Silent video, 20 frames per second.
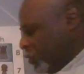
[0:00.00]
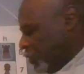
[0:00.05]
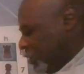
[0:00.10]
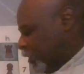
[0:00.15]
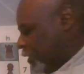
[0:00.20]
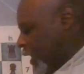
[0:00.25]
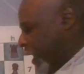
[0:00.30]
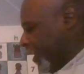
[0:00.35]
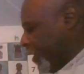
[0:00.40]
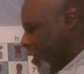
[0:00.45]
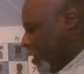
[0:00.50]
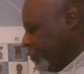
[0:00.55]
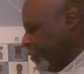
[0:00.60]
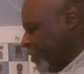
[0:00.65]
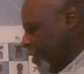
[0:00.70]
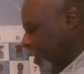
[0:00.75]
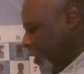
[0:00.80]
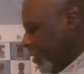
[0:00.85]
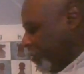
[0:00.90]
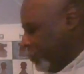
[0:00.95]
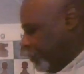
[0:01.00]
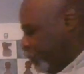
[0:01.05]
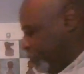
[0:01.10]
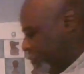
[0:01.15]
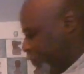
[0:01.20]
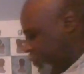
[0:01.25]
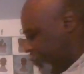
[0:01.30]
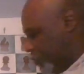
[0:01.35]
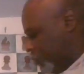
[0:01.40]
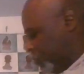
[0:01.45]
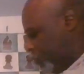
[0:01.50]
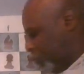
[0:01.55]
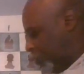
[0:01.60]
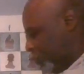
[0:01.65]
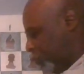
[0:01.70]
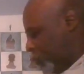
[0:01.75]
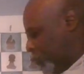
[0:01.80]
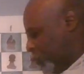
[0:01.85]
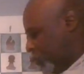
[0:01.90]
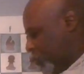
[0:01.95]
This knight comes here.
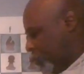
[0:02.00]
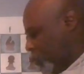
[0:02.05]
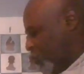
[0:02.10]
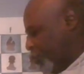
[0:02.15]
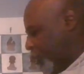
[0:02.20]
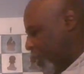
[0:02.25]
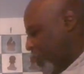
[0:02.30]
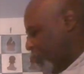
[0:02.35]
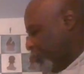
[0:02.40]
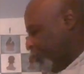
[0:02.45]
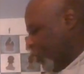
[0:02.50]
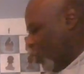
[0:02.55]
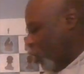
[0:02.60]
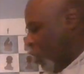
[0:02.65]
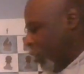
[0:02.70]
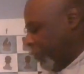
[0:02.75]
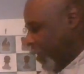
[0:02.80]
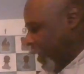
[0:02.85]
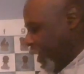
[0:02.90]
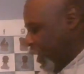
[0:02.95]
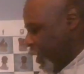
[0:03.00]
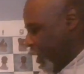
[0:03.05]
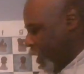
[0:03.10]
You probably already